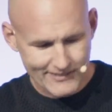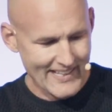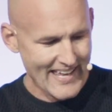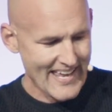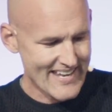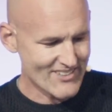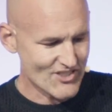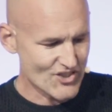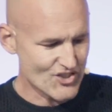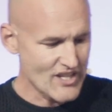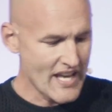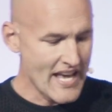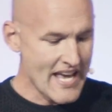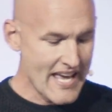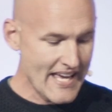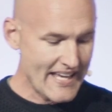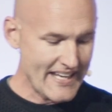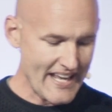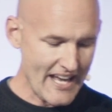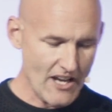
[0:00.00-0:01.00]
lens,
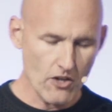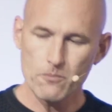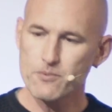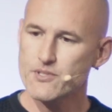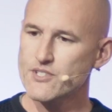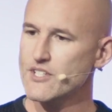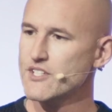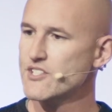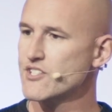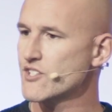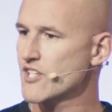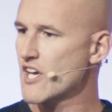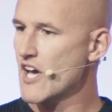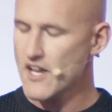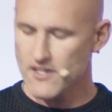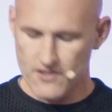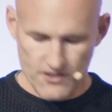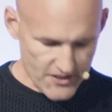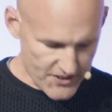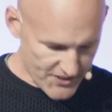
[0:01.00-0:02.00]
it helps us to
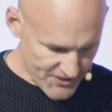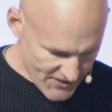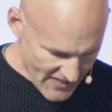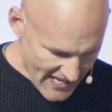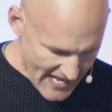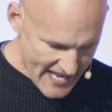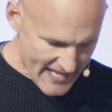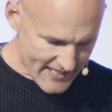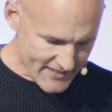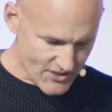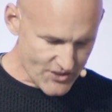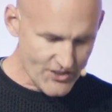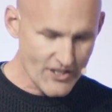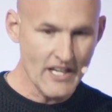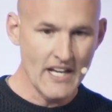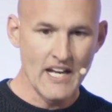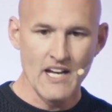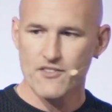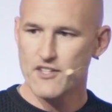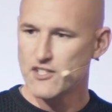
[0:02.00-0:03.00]
understand
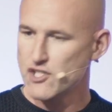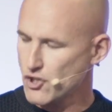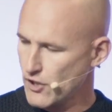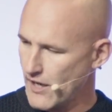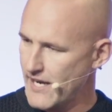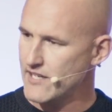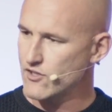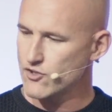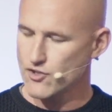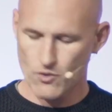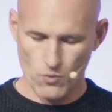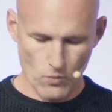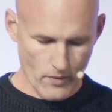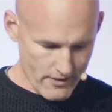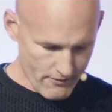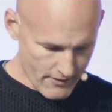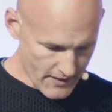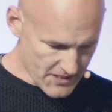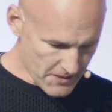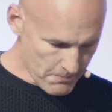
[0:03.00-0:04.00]
the change that
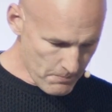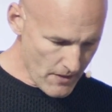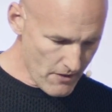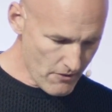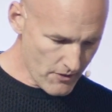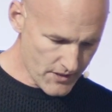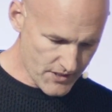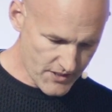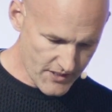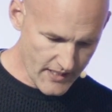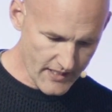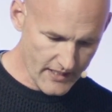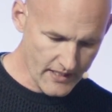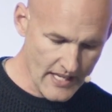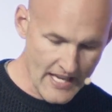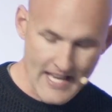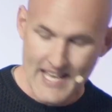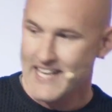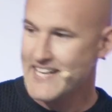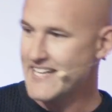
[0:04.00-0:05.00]
we're experiencing
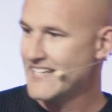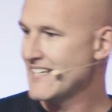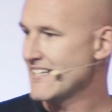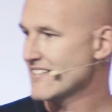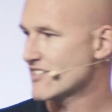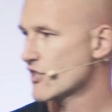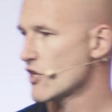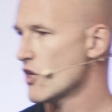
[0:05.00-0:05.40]
in its